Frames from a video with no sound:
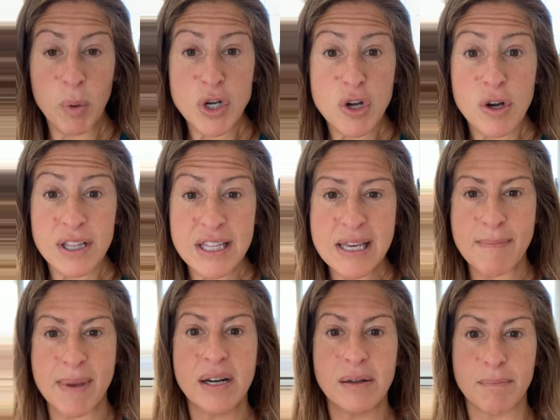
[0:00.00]
But when you're in
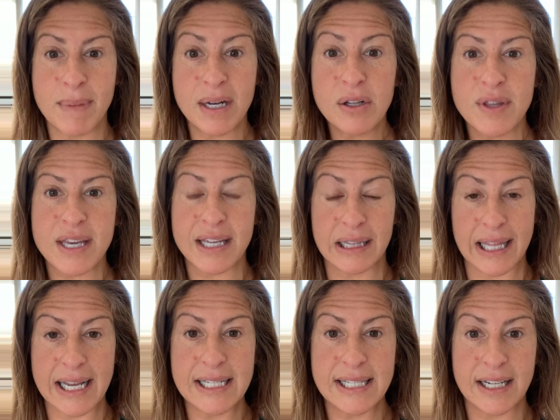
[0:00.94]
the middle of the
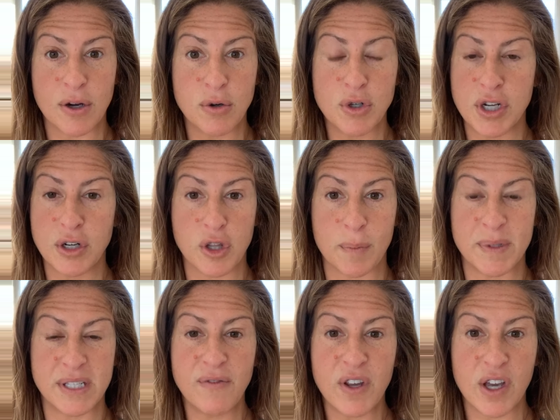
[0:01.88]
Atlantic Ocean or the
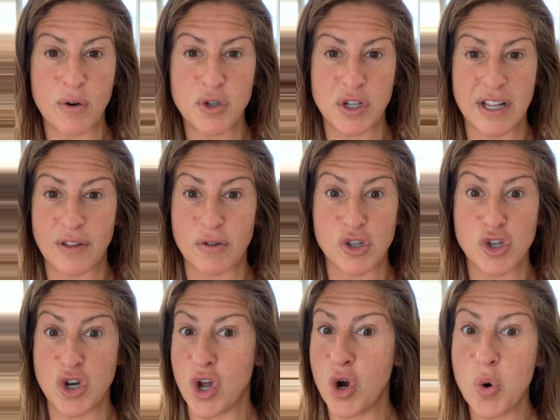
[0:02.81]
Pacific Ocean and
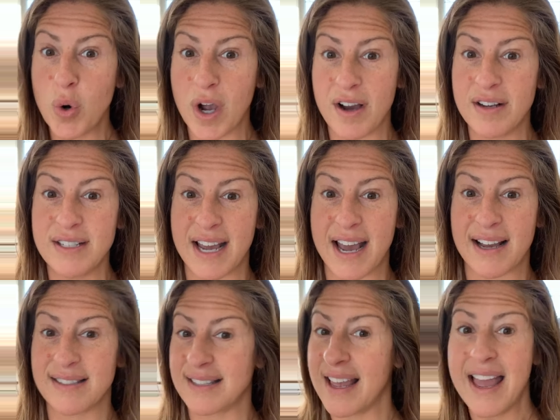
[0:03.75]
there's no
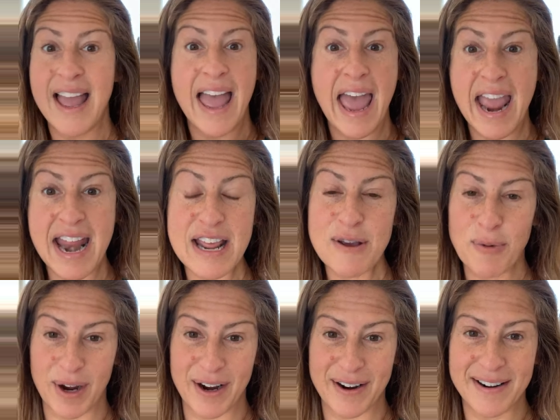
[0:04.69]
contacts
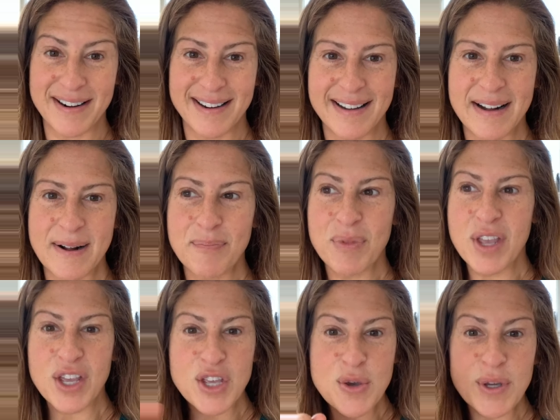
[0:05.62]
anywhere,
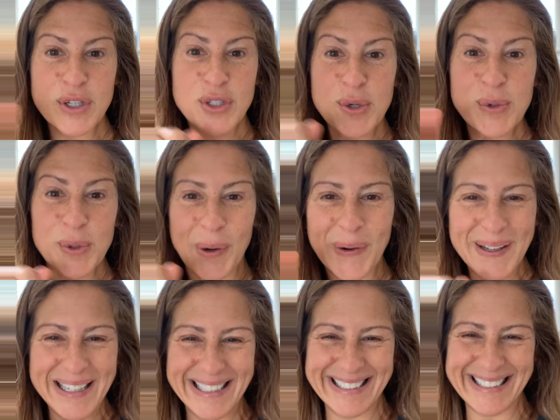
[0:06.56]
you could doodle.